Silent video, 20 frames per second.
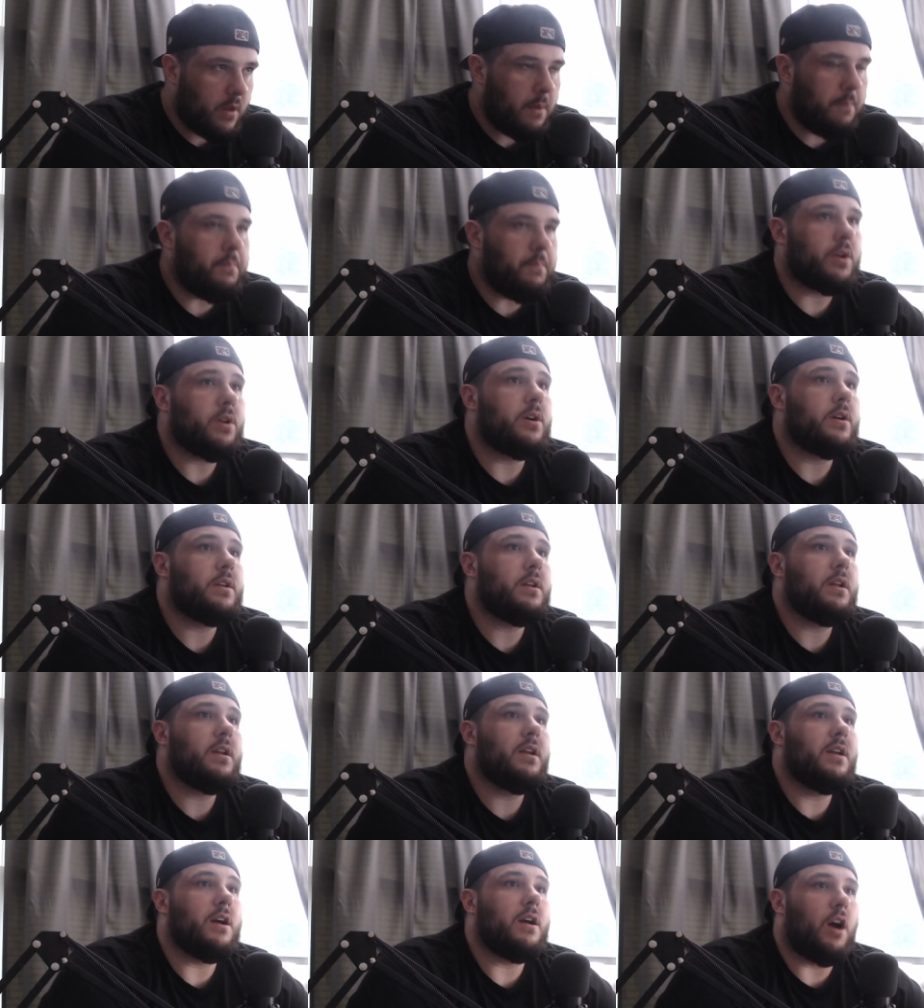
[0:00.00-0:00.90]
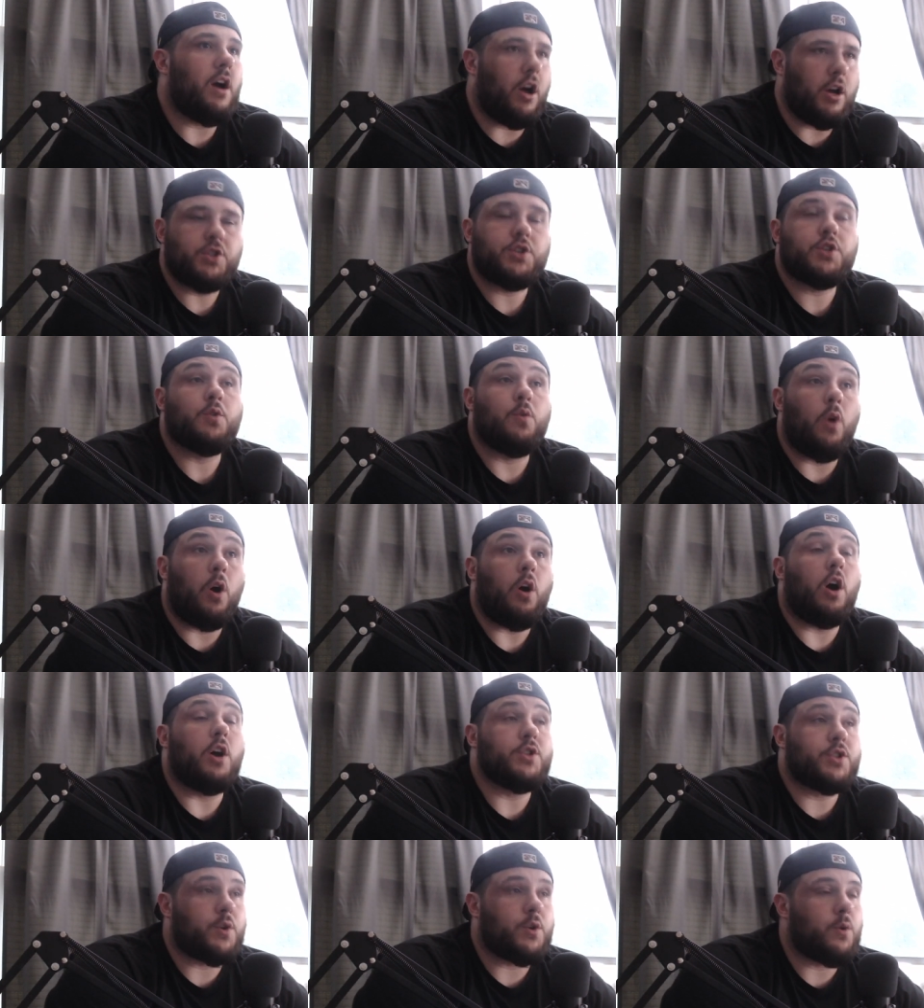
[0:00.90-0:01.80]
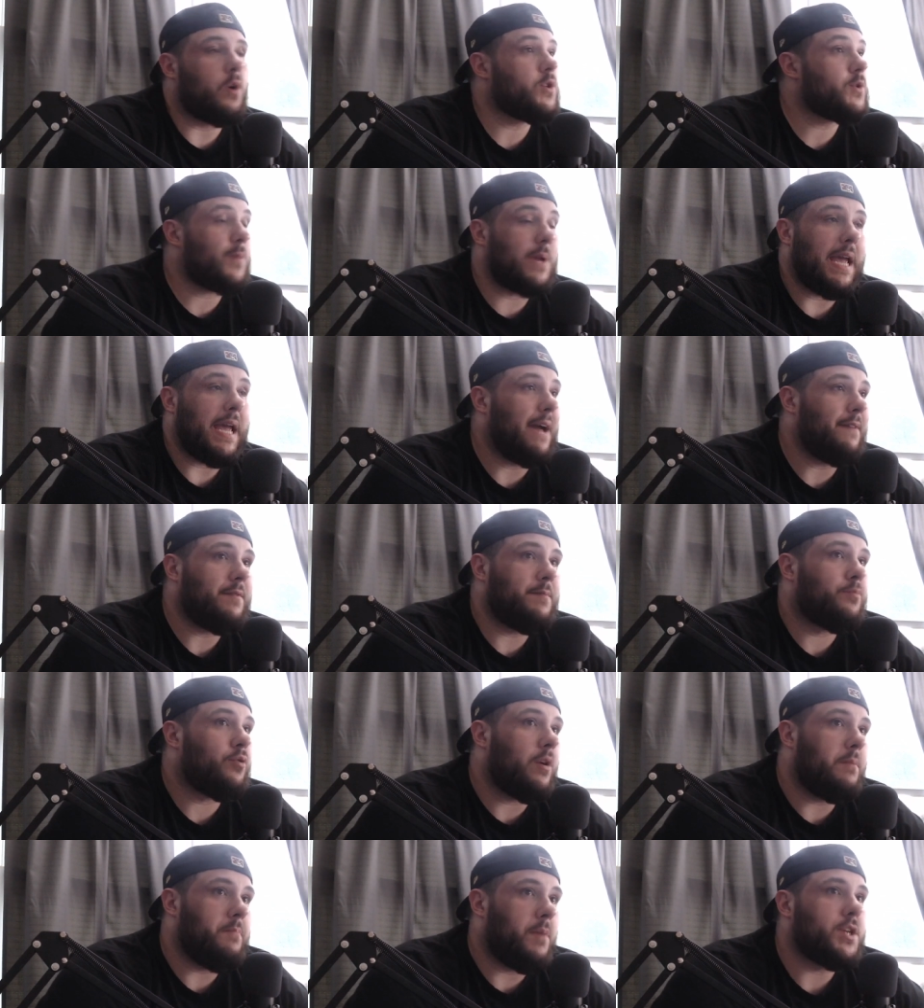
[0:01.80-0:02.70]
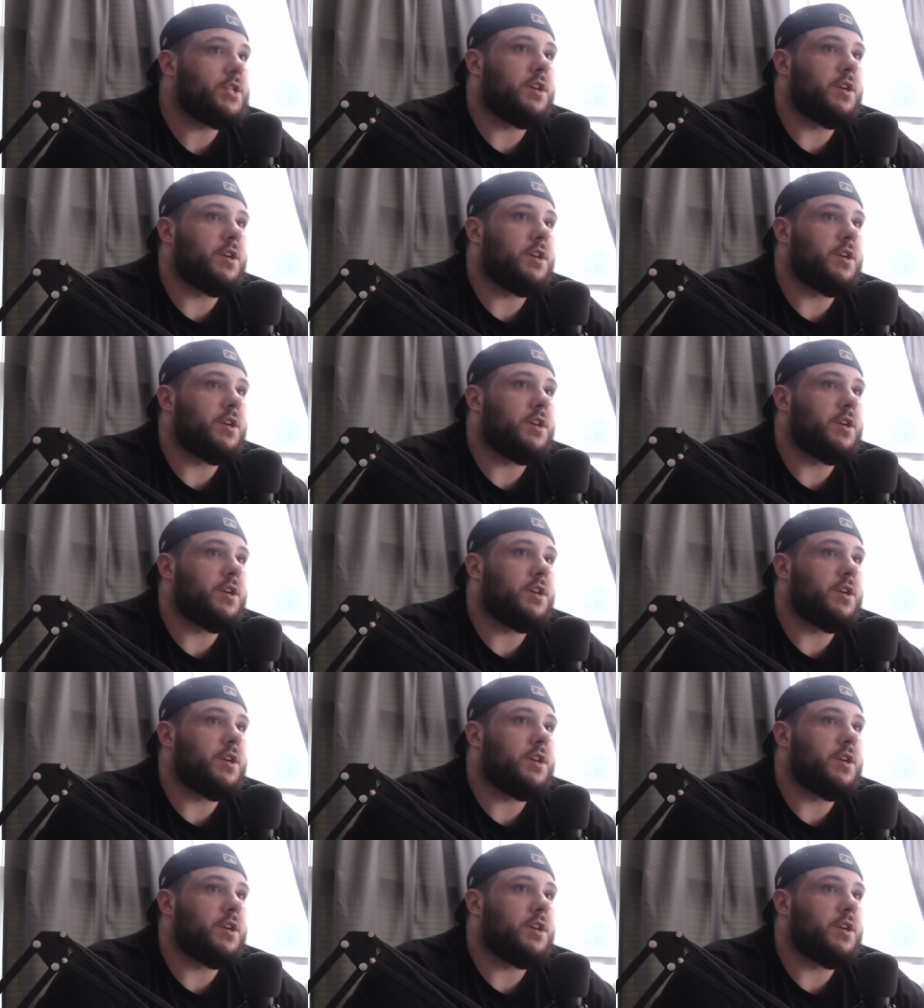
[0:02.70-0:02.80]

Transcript: But on Squoze, we haven't brought much